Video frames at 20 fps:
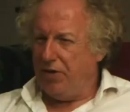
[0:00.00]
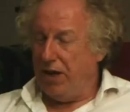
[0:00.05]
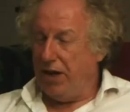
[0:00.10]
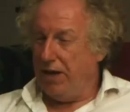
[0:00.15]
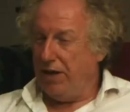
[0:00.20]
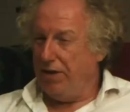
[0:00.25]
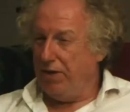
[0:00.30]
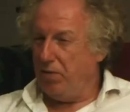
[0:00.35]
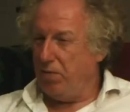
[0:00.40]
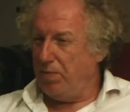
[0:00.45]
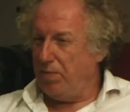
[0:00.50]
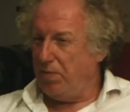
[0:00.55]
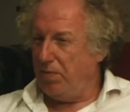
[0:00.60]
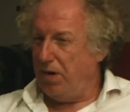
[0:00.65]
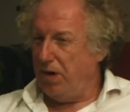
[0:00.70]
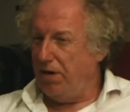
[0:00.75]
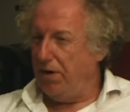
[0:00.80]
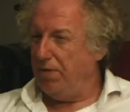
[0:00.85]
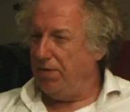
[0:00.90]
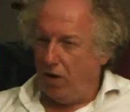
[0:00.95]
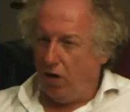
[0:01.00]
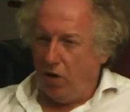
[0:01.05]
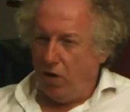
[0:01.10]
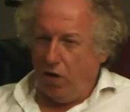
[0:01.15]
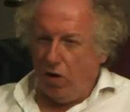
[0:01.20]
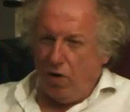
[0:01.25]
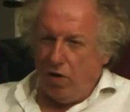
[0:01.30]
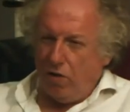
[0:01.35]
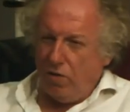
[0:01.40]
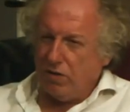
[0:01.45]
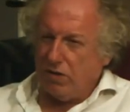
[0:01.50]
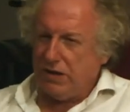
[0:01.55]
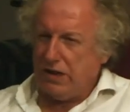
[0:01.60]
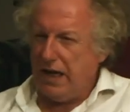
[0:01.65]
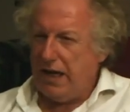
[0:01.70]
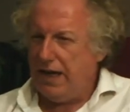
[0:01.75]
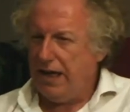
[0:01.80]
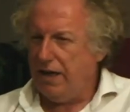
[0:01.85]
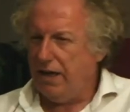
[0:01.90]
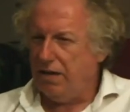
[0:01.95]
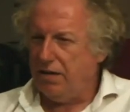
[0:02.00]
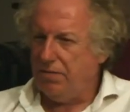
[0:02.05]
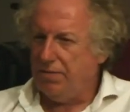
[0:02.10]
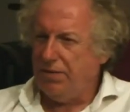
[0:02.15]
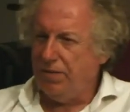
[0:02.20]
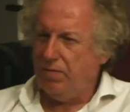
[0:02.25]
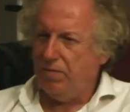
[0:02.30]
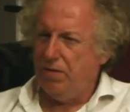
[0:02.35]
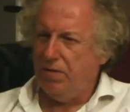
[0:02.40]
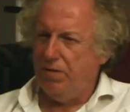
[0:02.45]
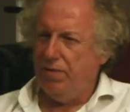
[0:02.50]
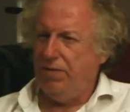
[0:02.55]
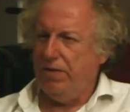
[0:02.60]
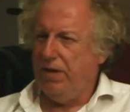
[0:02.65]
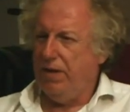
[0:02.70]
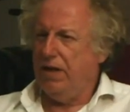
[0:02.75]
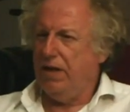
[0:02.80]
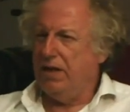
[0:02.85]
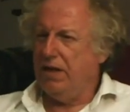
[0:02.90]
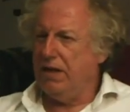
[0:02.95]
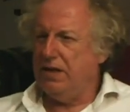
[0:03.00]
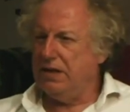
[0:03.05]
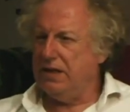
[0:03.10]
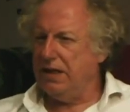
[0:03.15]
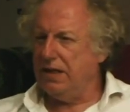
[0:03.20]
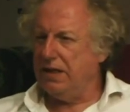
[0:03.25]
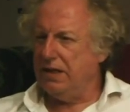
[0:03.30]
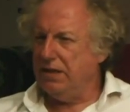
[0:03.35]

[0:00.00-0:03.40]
you had you were proud of your long tail. I mean, I mean, it's not